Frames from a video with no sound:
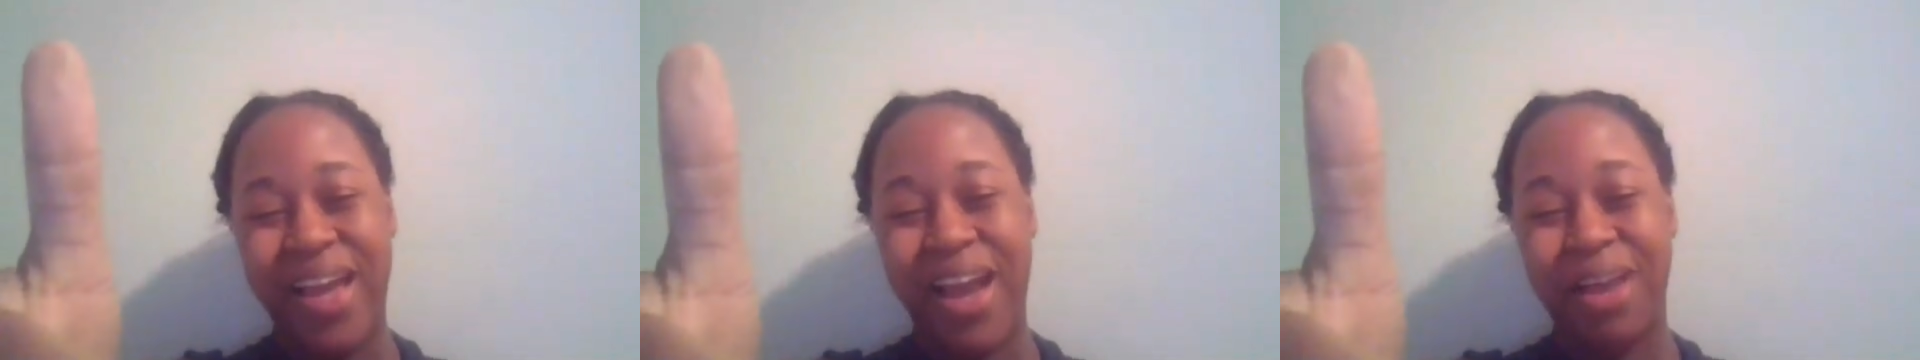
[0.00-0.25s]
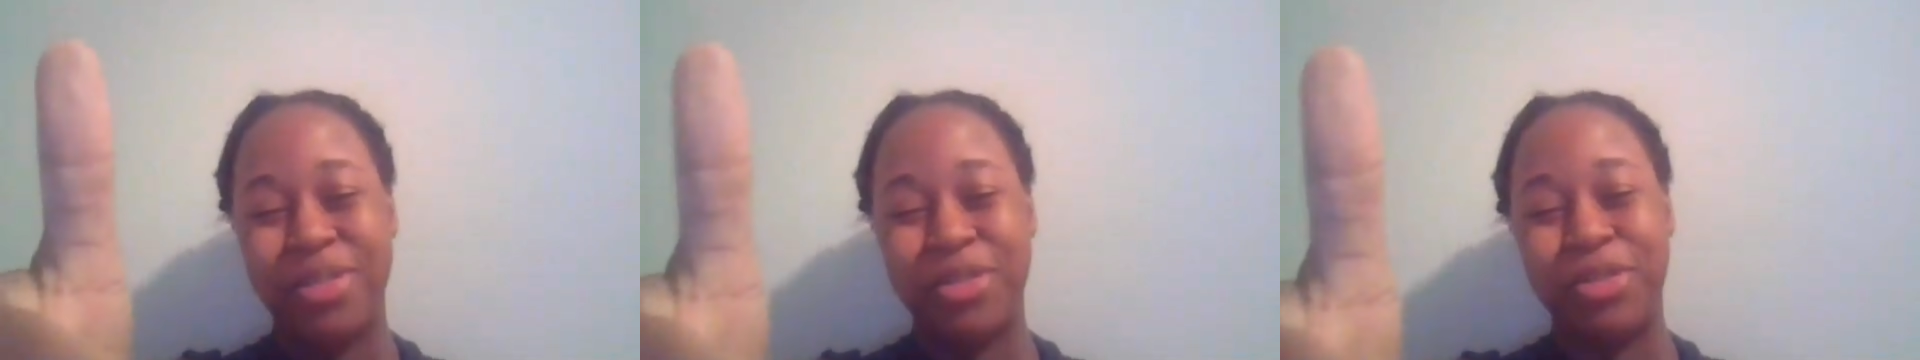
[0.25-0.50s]

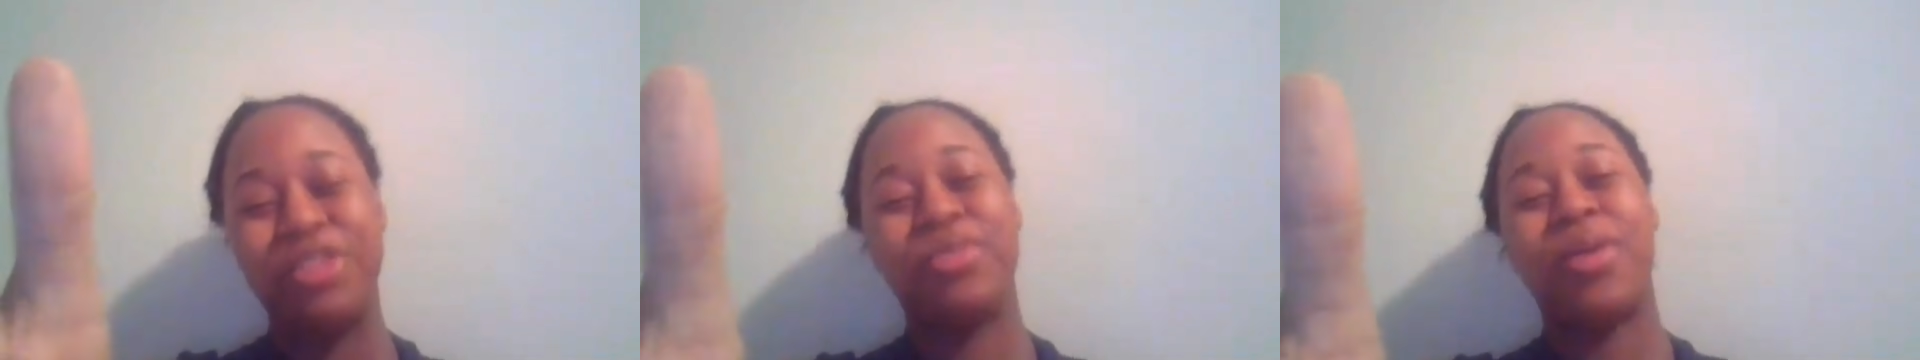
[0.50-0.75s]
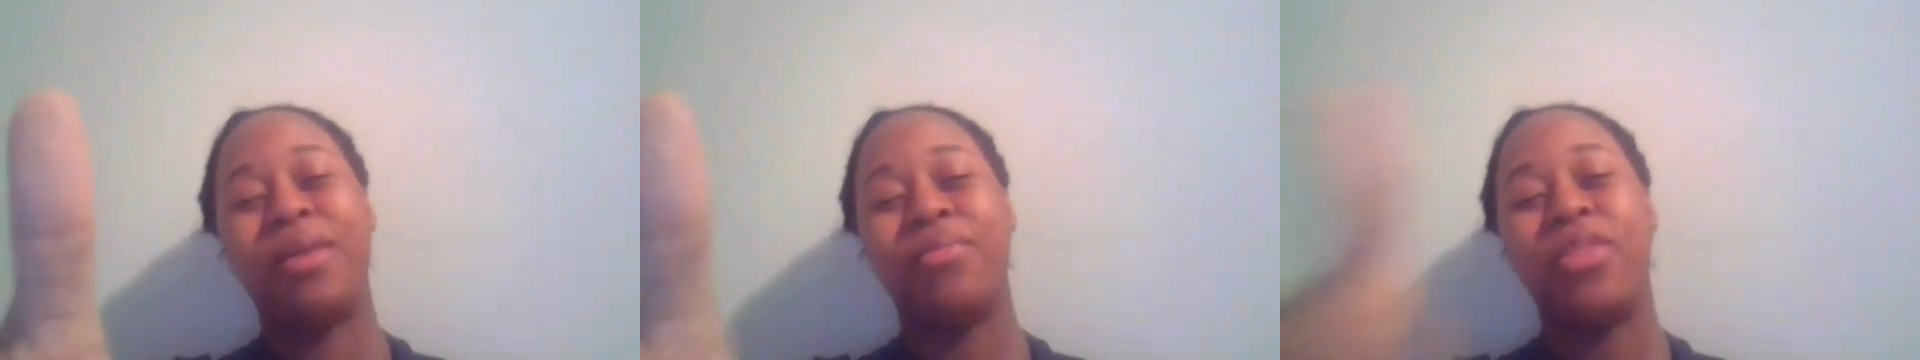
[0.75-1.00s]
Absolutely
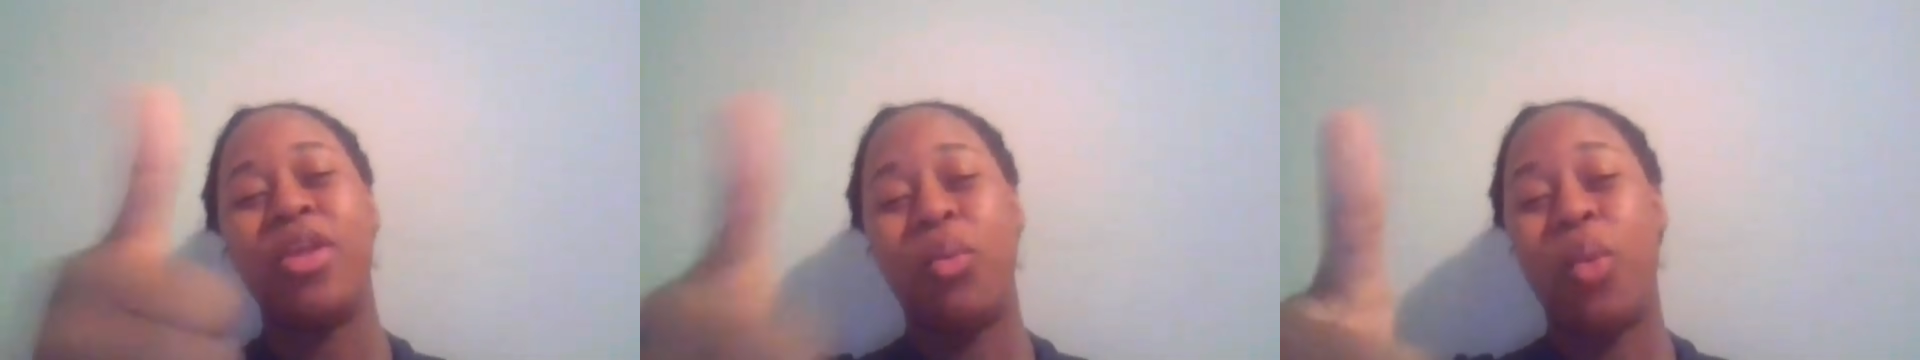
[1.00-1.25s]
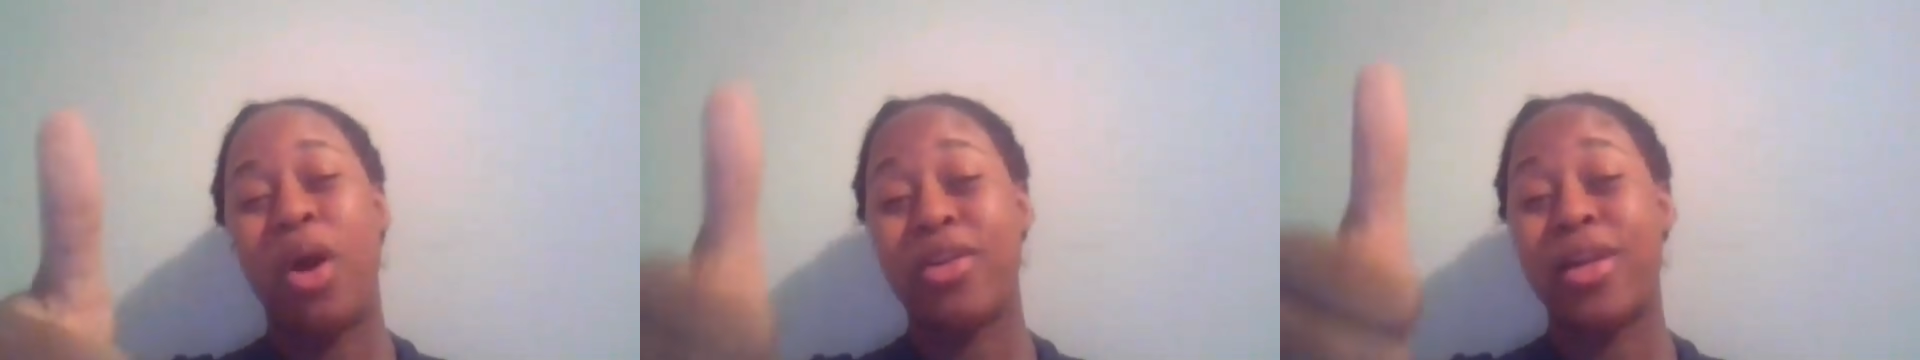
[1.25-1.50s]
right.
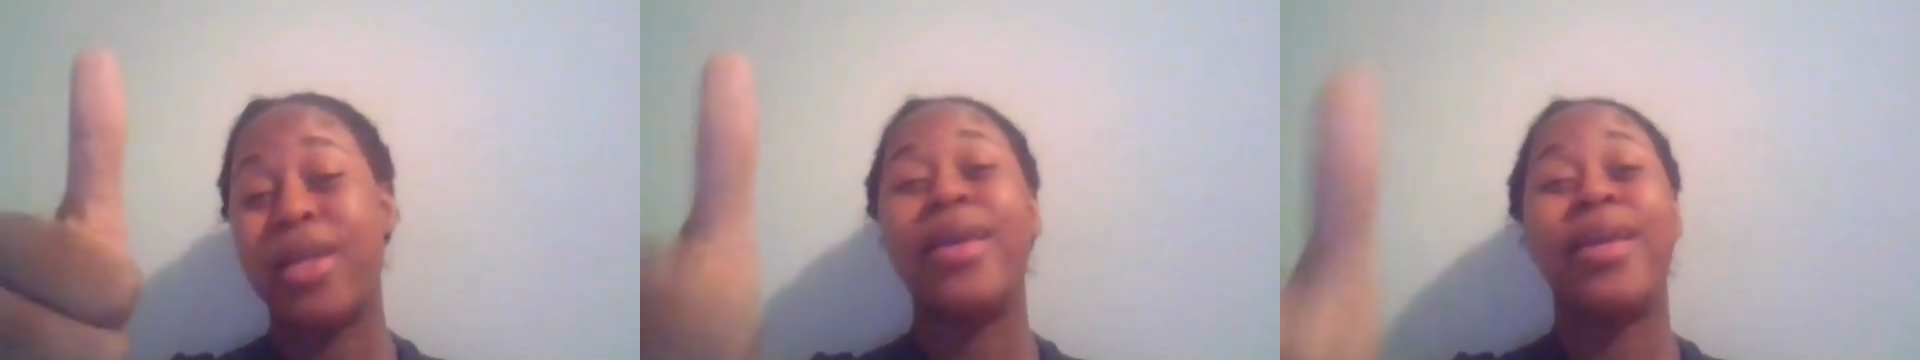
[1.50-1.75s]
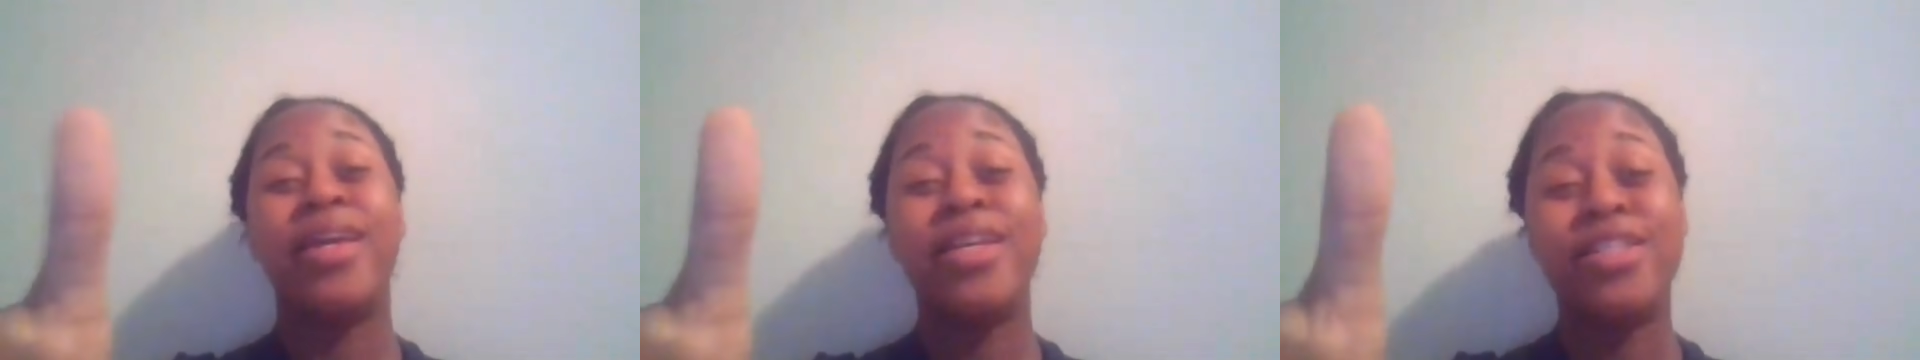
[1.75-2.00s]
Water
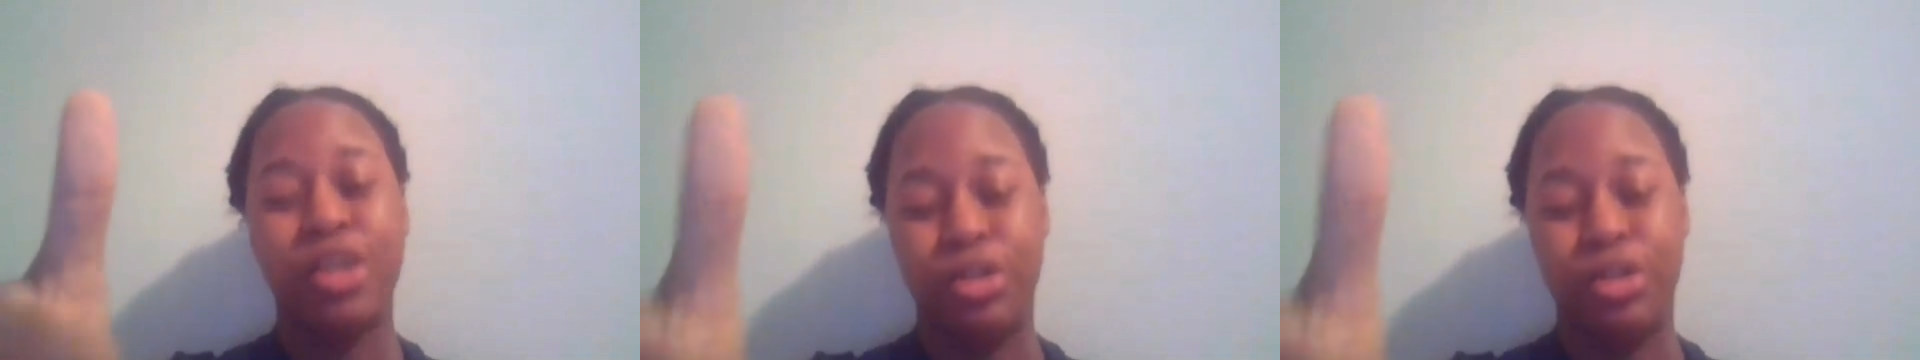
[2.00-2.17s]
is